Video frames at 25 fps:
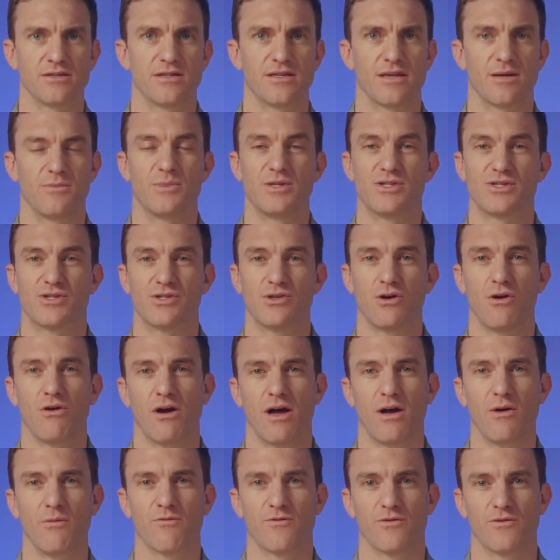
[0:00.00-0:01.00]
can be so
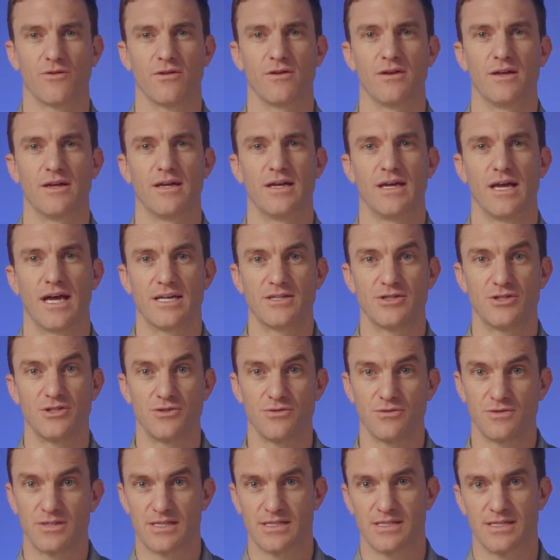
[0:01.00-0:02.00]
helpful as
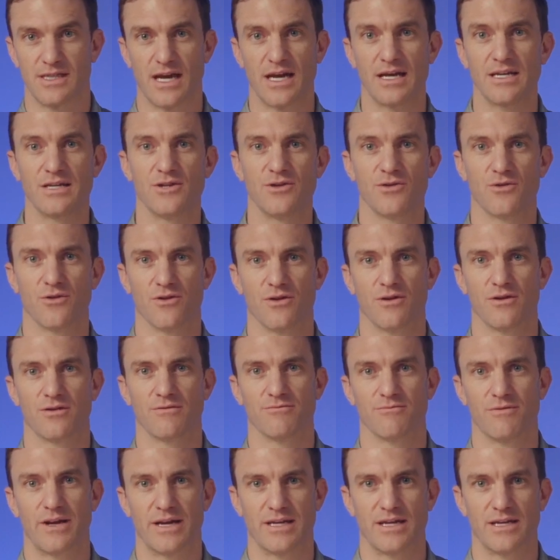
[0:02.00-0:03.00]
you design your
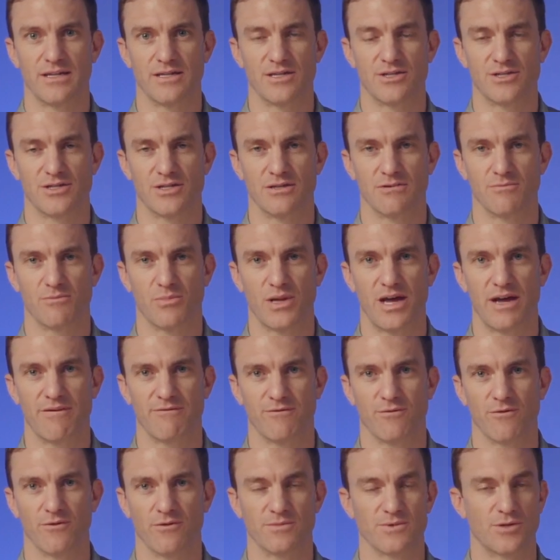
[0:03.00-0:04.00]
recognition
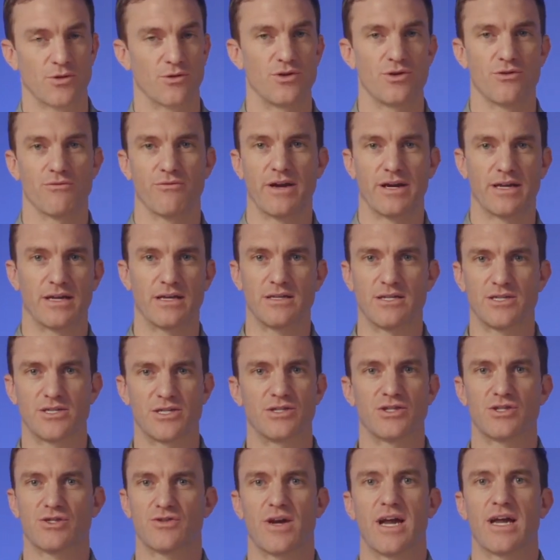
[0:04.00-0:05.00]
platforms or your
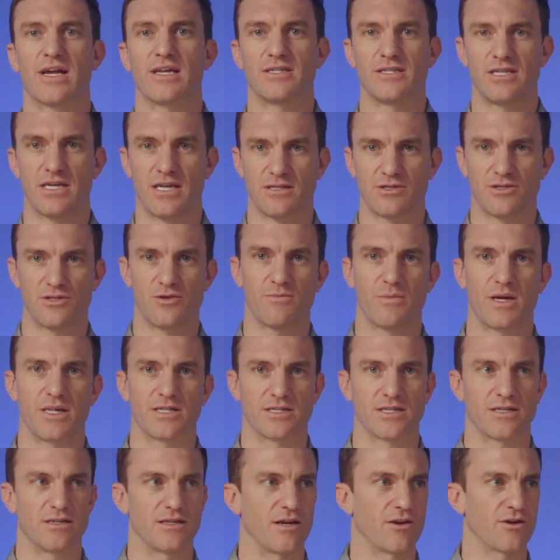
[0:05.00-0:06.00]
recognition strategy, as you
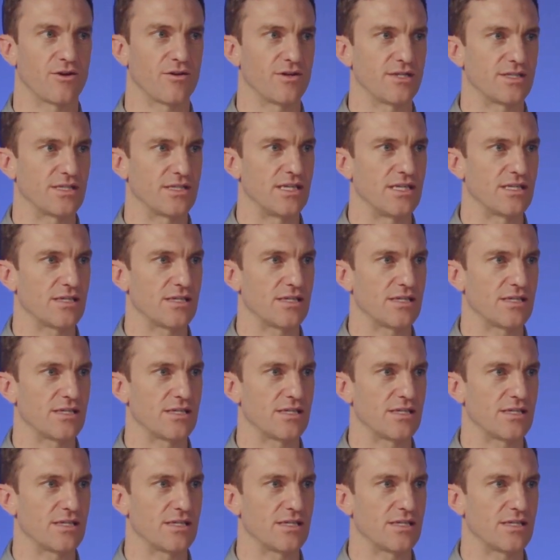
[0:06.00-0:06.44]
mentioned there, Christy.